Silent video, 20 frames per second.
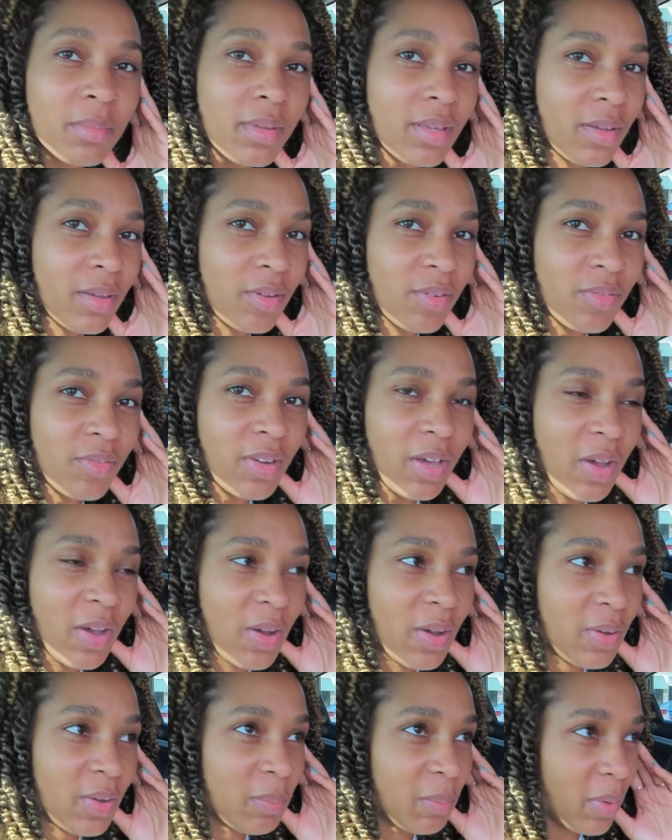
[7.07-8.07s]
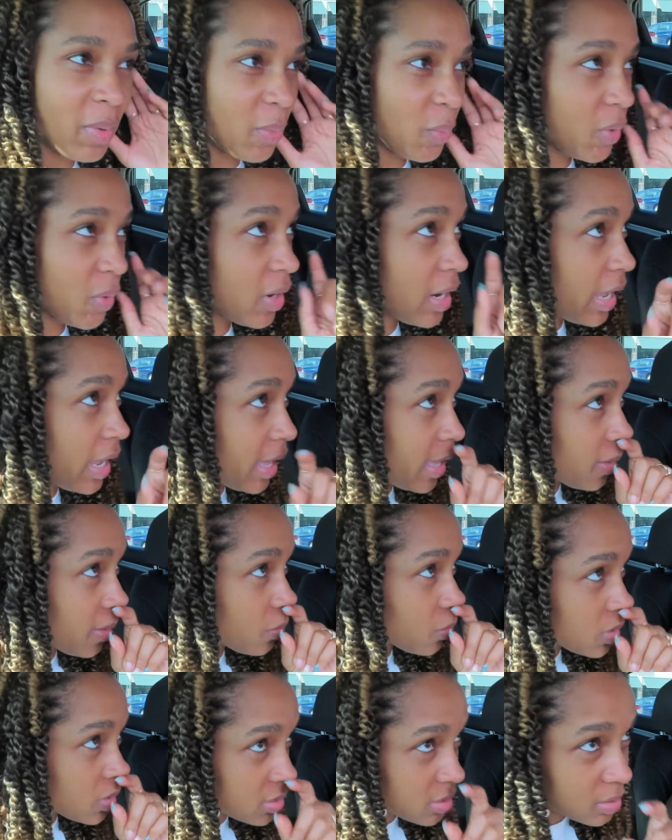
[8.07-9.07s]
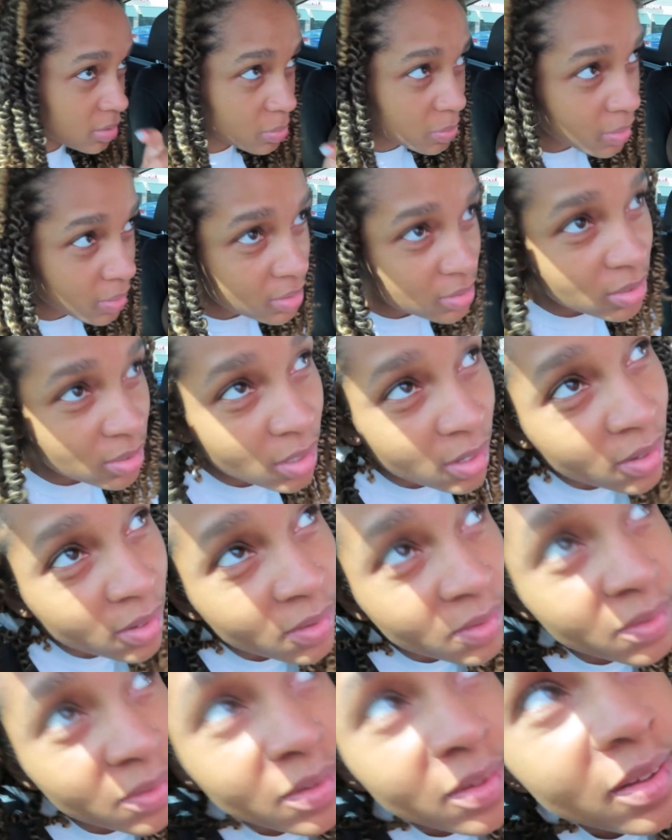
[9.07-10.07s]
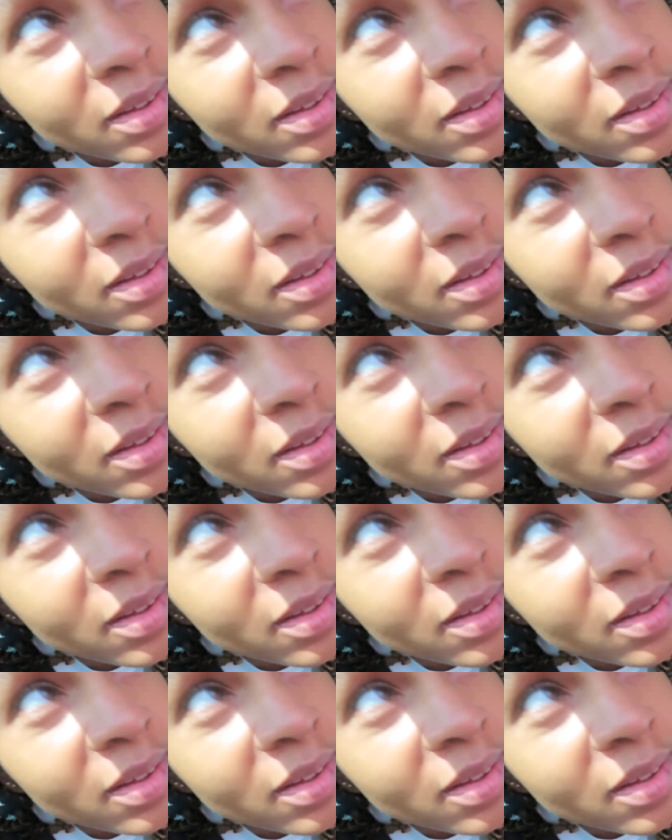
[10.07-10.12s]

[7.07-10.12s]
to be on the vlog, but we're at, what's this place called?